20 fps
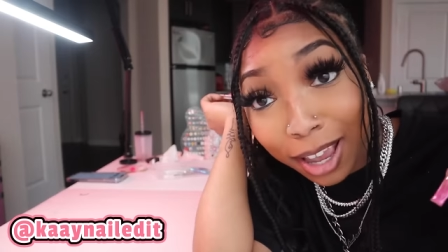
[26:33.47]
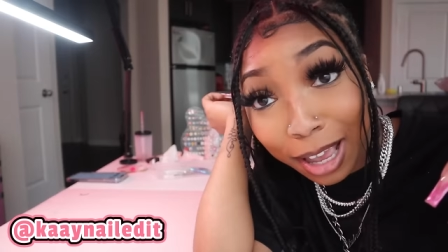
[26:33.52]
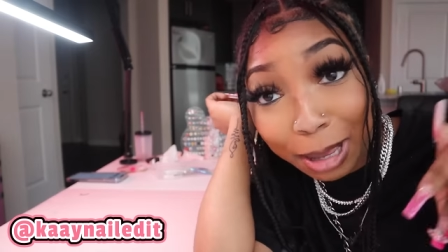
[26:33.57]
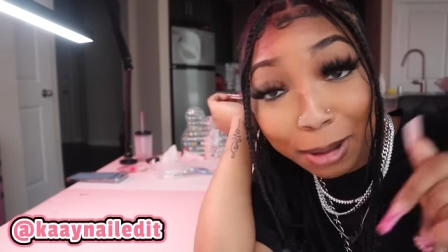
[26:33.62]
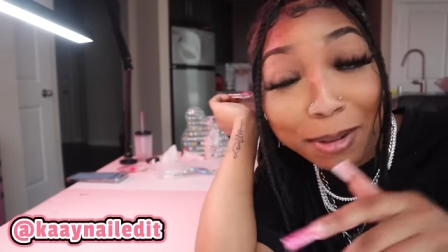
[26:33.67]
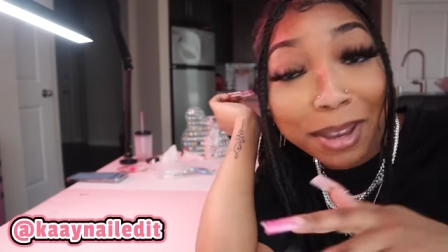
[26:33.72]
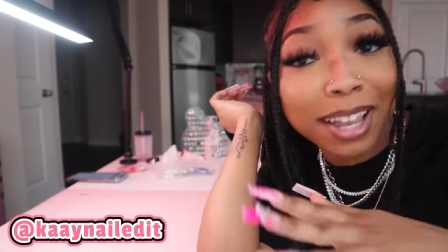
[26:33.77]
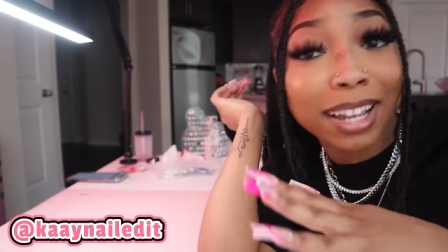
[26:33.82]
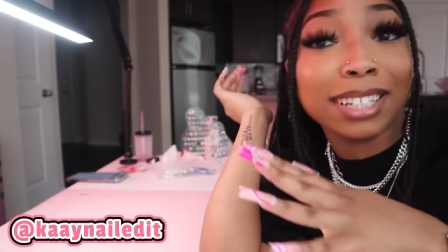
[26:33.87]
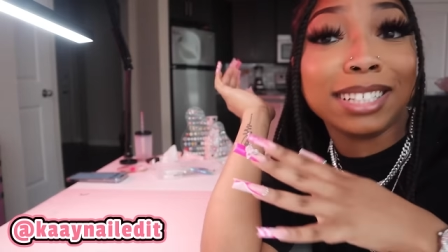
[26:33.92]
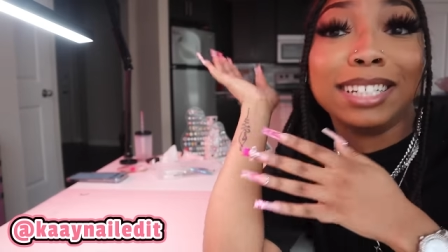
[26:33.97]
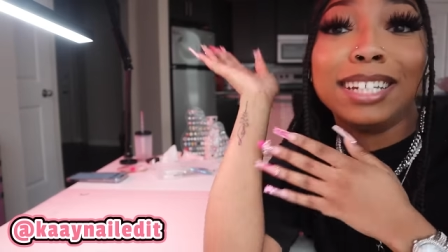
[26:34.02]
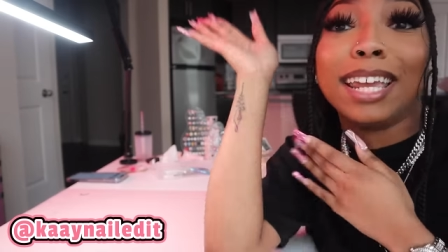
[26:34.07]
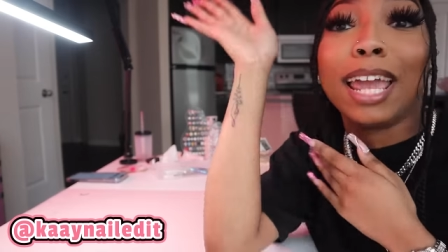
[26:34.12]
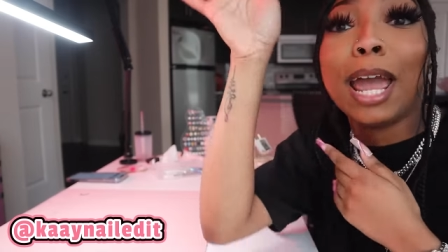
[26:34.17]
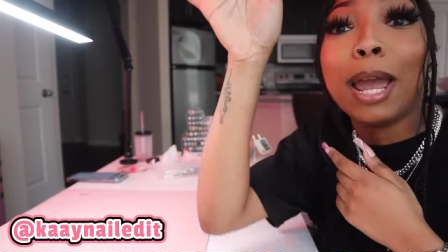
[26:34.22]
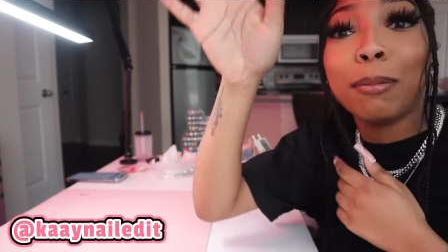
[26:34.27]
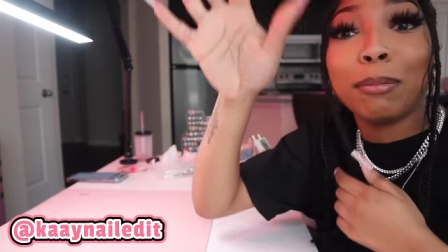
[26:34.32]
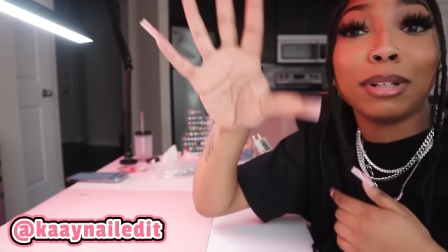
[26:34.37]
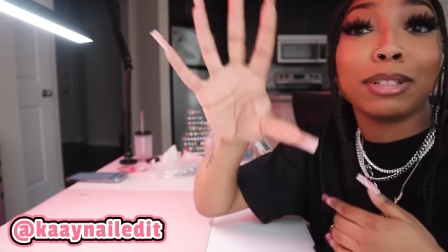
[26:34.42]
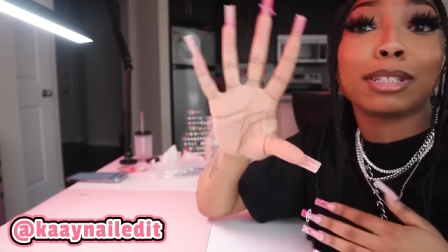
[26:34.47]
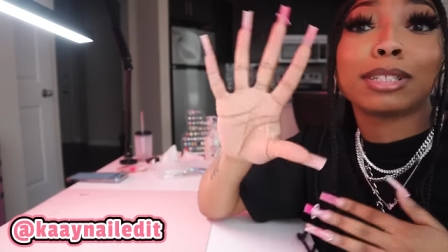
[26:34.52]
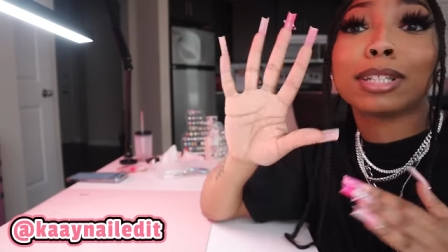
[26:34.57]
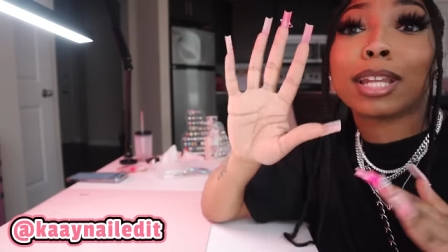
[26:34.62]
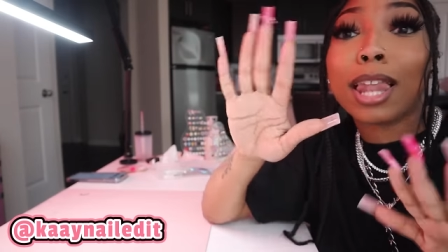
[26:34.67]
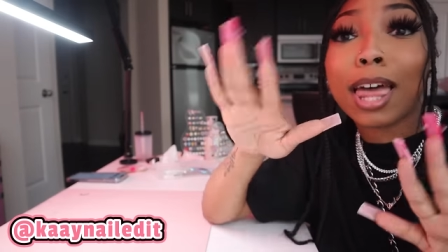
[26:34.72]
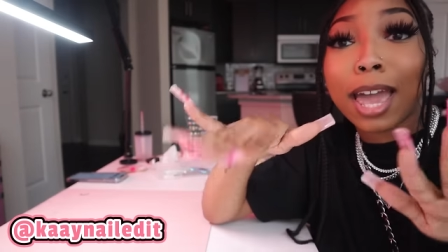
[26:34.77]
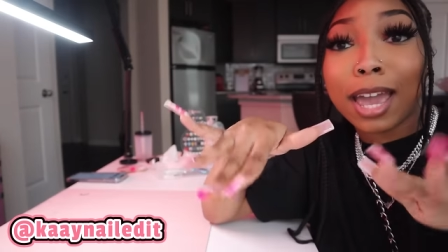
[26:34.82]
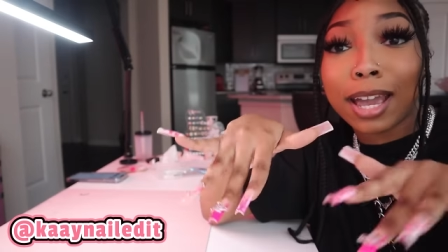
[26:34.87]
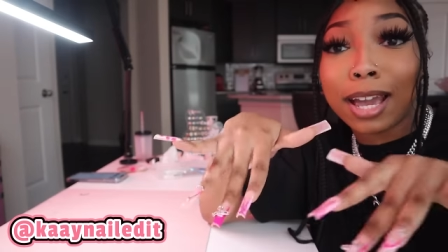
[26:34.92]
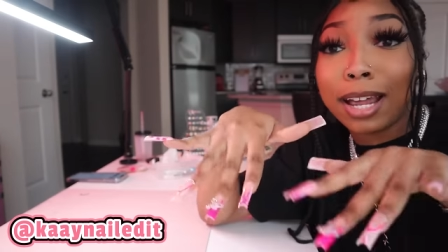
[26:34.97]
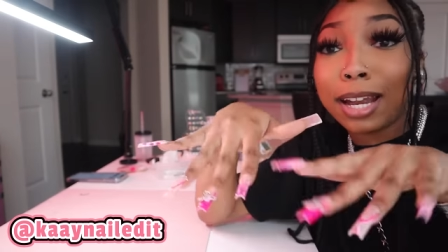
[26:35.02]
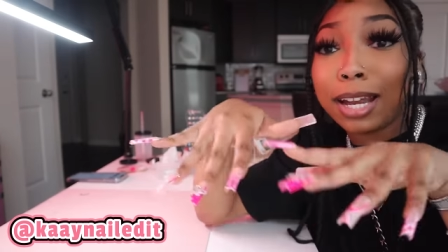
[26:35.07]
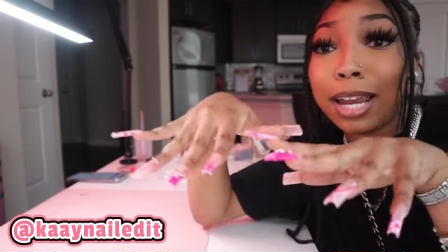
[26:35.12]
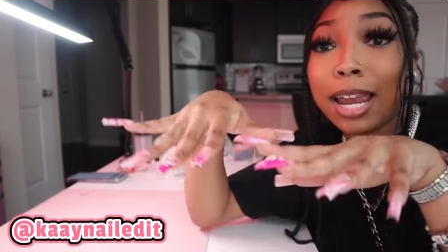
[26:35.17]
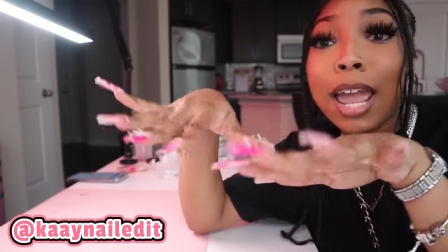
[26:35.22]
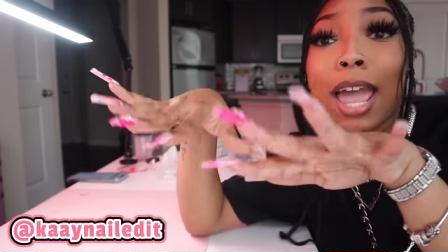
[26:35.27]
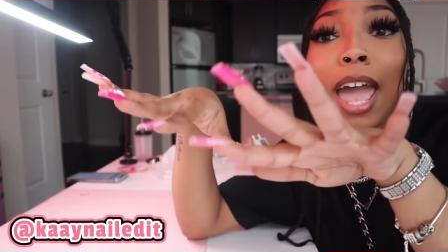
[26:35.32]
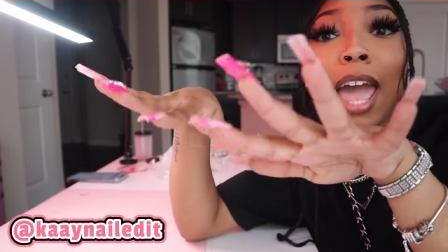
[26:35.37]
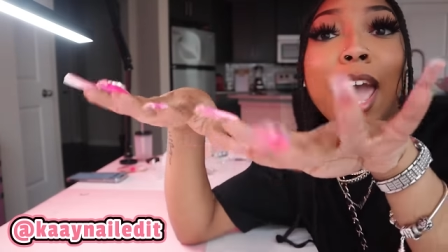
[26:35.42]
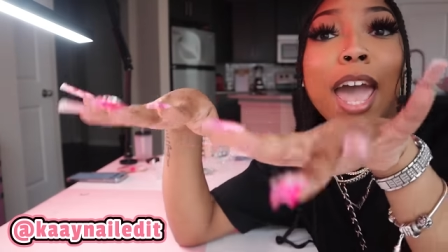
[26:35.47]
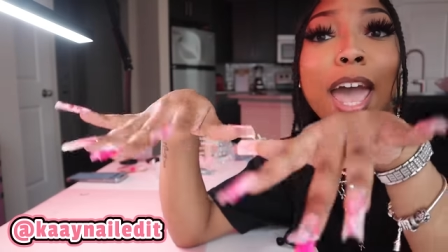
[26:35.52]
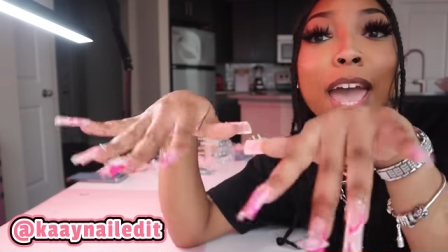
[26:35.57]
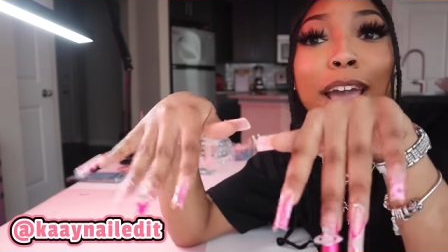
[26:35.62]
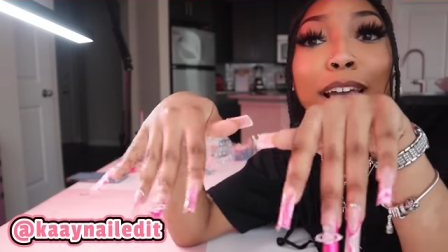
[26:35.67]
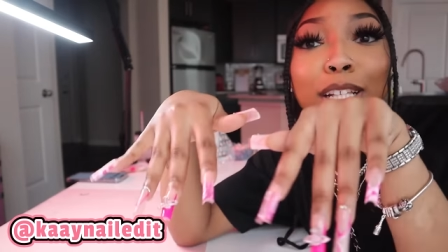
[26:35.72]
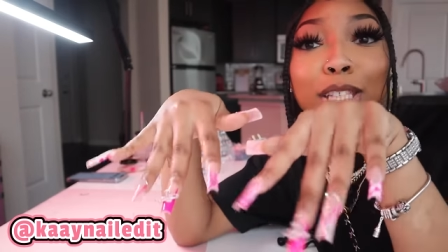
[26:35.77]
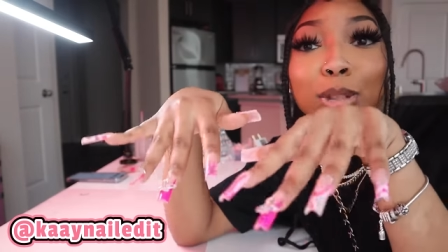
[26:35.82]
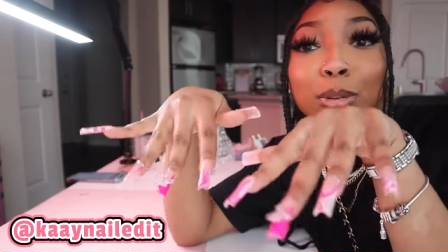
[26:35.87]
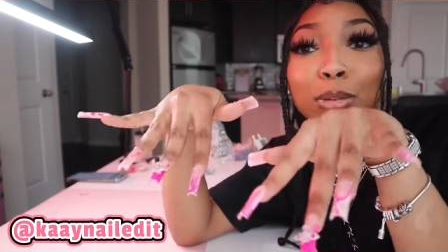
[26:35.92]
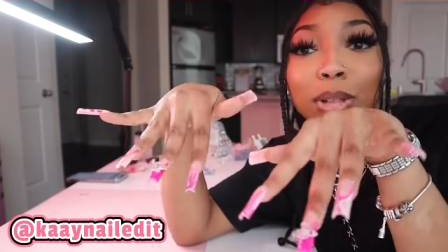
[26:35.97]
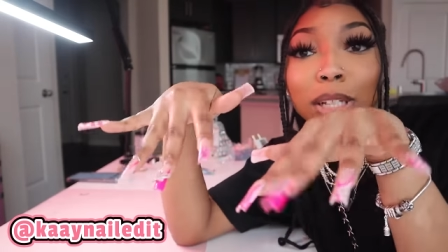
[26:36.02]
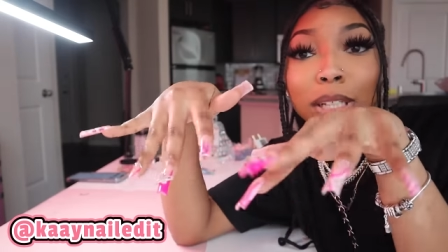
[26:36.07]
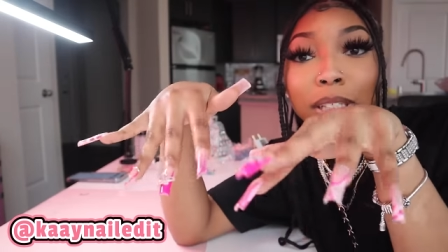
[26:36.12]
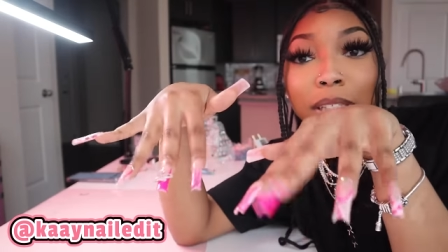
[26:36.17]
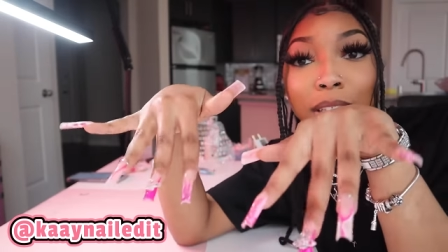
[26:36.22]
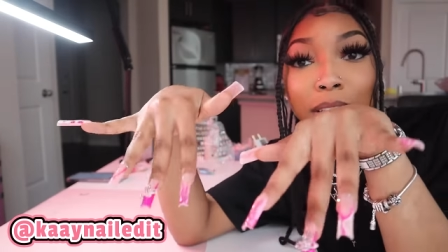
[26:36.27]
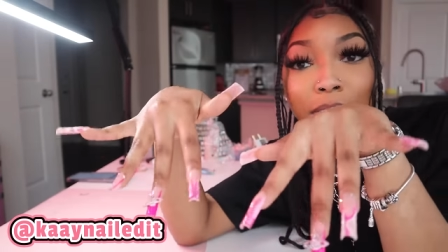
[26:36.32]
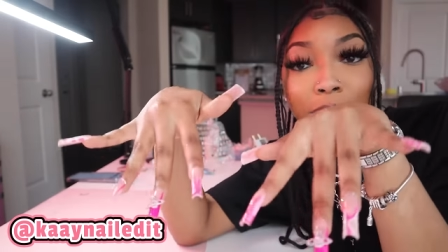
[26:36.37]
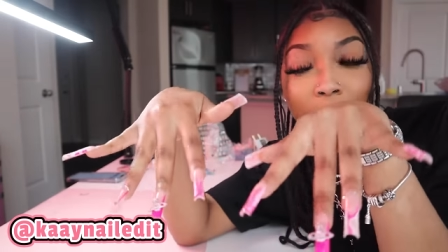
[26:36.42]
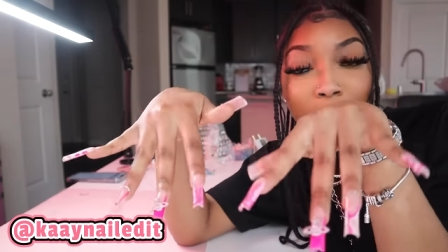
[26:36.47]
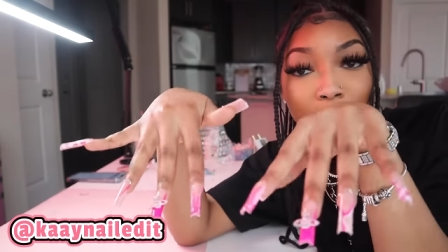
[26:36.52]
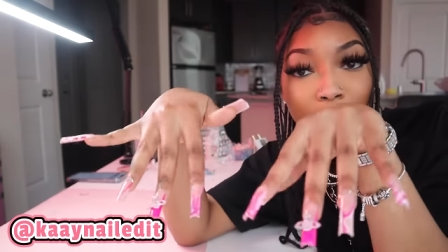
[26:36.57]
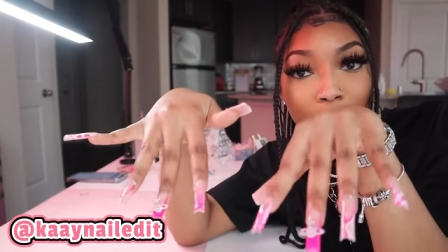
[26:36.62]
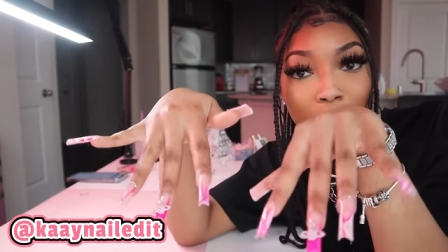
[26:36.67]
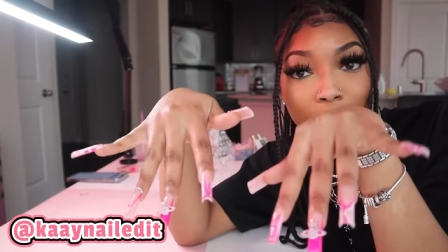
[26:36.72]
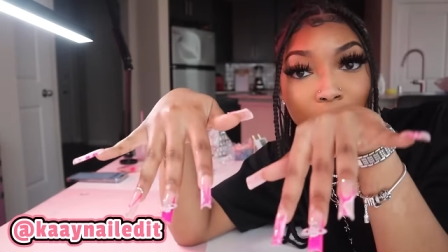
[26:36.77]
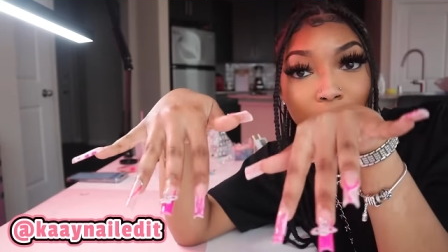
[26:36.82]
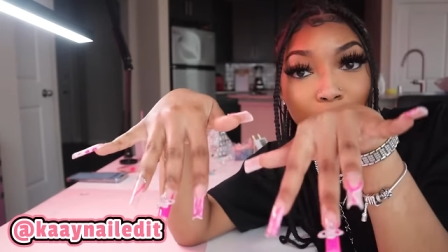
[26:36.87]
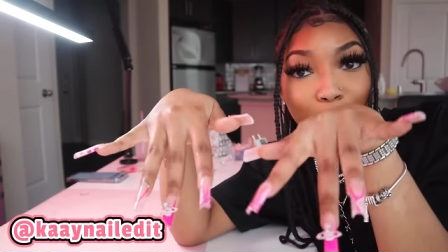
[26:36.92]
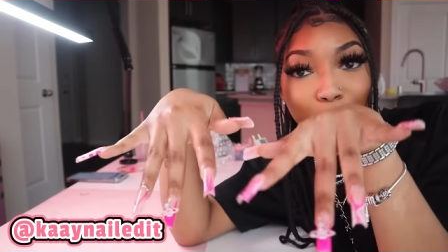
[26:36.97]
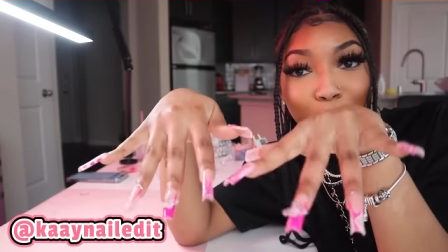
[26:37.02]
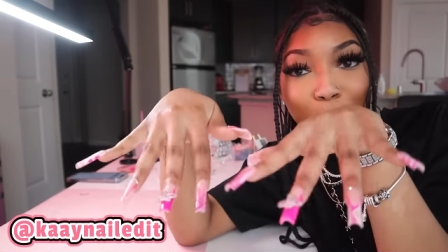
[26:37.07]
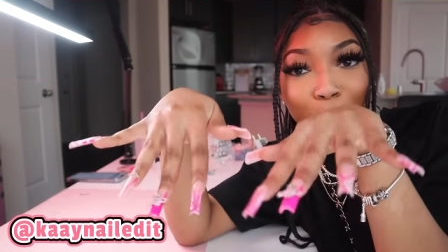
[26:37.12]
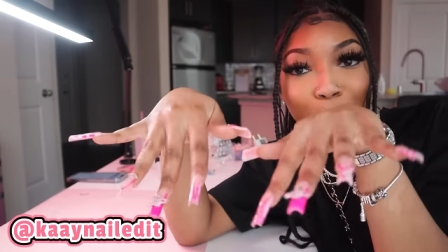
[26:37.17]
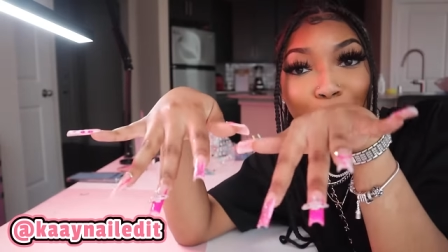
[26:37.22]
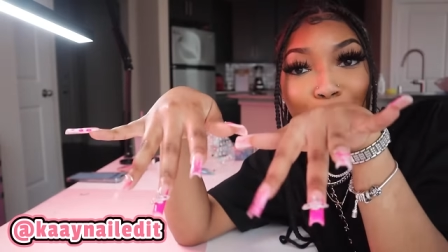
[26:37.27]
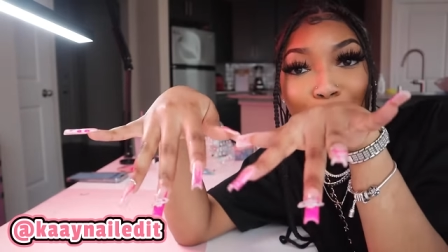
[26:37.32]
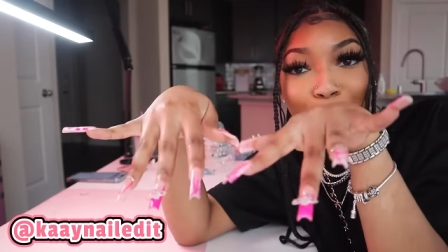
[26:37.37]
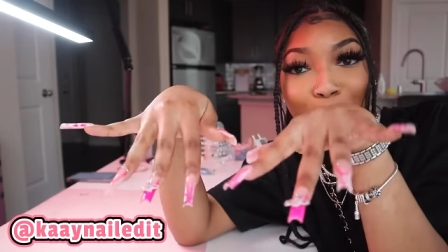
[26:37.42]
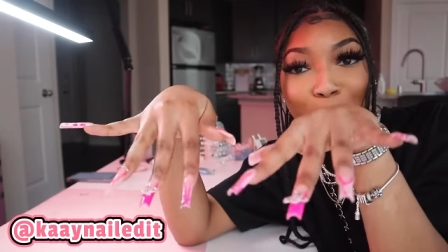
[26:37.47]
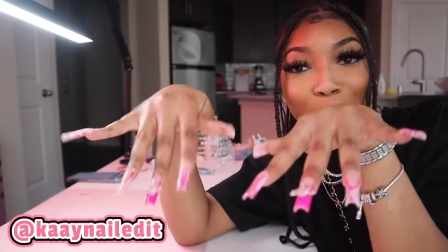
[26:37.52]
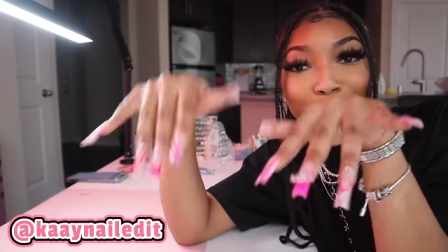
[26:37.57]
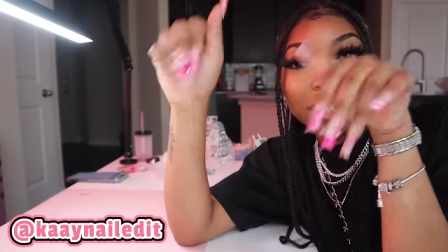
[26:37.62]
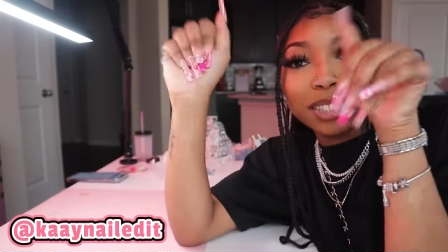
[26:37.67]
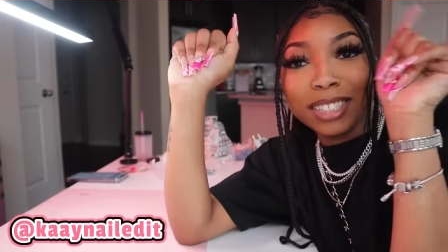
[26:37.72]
Okay, she came to play, honey. As you can see. Ooh.